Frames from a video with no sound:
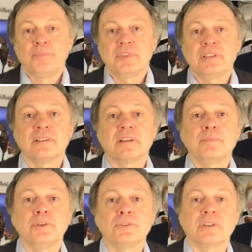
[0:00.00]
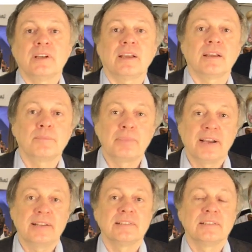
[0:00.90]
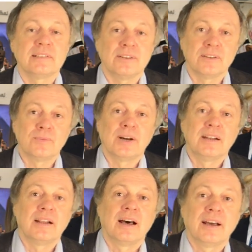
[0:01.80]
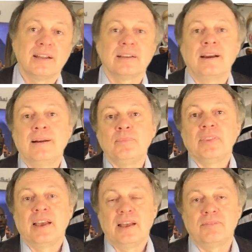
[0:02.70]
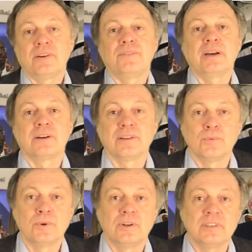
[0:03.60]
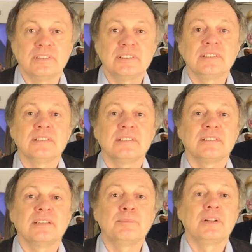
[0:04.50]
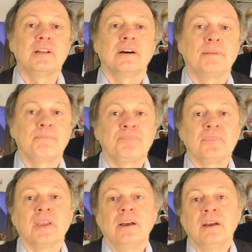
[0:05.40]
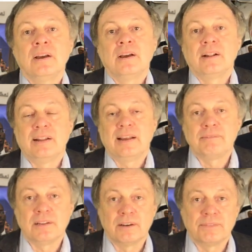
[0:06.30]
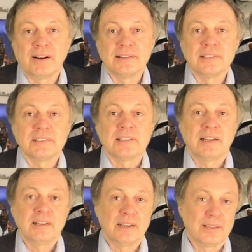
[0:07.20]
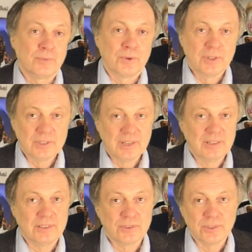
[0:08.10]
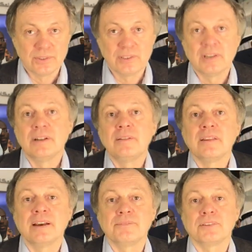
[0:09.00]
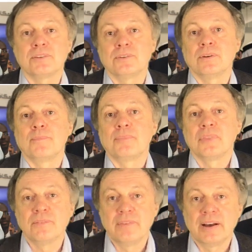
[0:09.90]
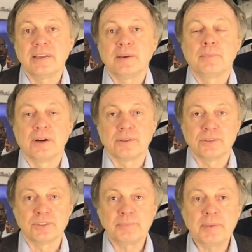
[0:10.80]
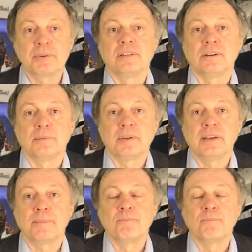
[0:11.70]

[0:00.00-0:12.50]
distributing presents on one night everywhere on the world. This is a similar level of understanding the world, and you don't have to worry about those people normally.